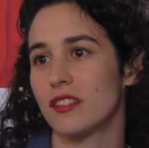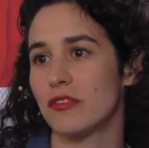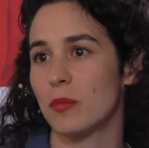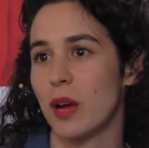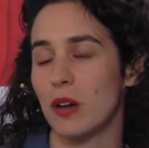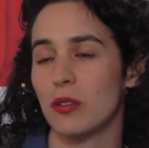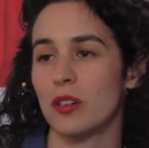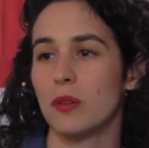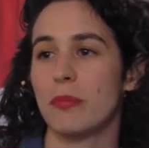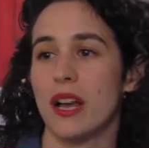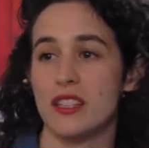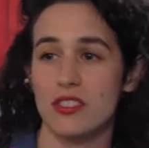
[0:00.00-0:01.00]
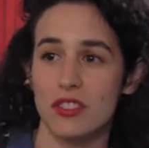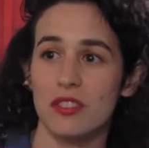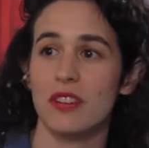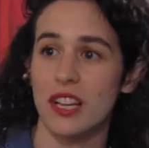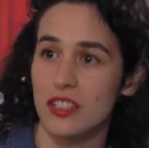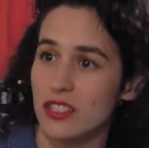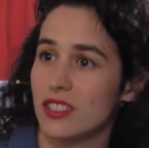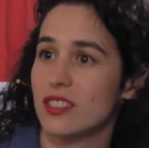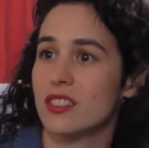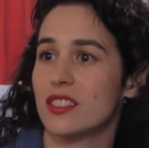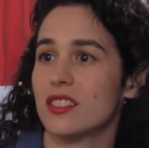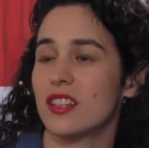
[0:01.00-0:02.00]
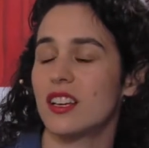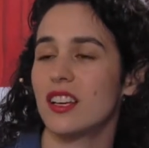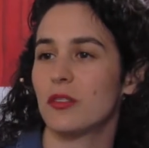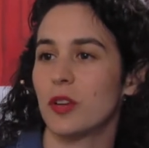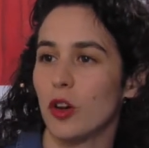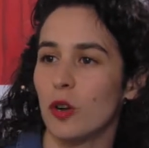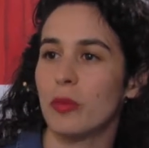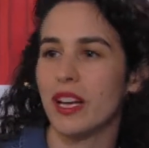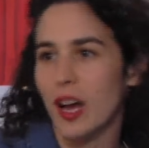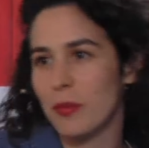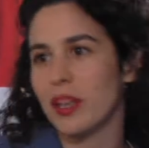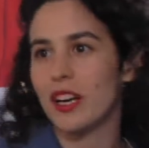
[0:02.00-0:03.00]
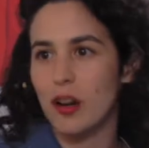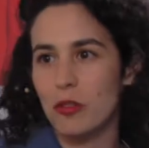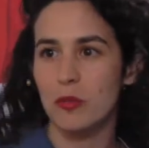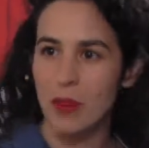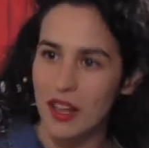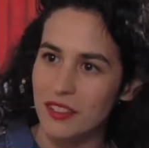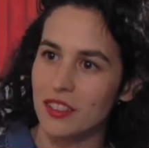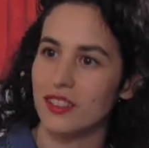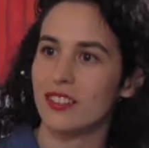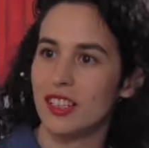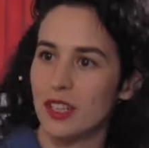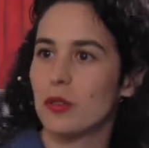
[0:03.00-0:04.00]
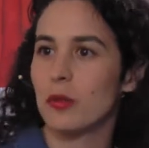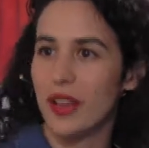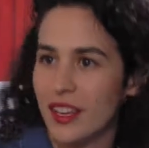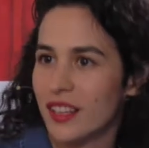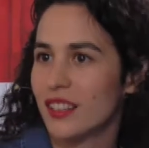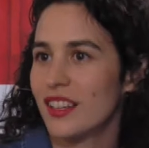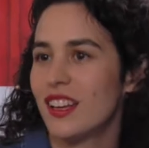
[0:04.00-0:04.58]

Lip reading: from our past generations. We all becoming our mother in a way.